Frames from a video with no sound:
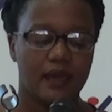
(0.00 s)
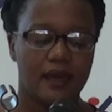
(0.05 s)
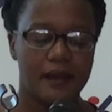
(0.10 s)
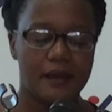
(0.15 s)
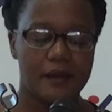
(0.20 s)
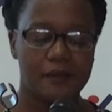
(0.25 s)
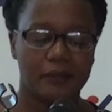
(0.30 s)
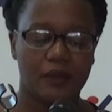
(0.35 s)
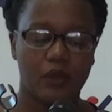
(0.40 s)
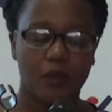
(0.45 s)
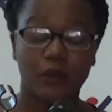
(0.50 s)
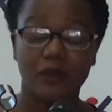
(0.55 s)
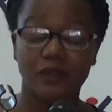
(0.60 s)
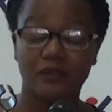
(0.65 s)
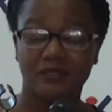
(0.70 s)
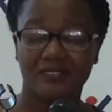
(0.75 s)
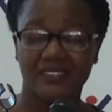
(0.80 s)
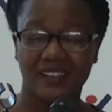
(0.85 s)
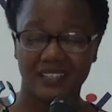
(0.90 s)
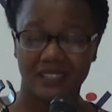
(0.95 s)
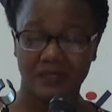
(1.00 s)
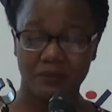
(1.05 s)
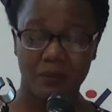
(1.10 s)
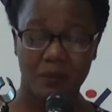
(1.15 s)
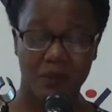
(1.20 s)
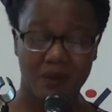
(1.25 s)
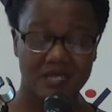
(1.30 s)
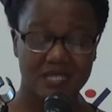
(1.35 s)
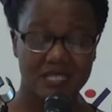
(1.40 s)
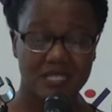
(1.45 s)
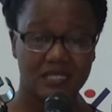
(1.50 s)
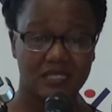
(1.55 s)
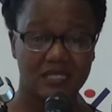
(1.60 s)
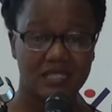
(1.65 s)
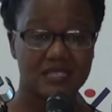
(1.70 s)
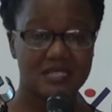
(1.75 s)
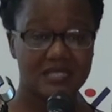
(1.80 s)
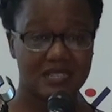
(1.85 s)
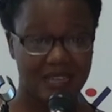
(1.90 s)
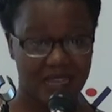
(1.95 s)
um, a well-funded party
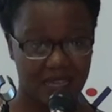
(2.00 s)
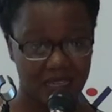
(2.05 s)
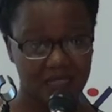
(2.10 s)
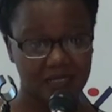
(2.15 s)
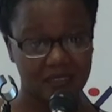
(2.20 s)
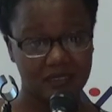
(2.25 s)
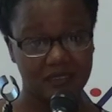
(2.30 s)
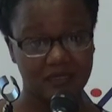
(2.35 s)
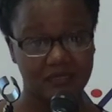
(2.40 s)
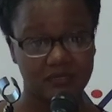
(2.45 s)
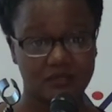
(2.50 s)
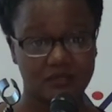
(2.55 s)
is likely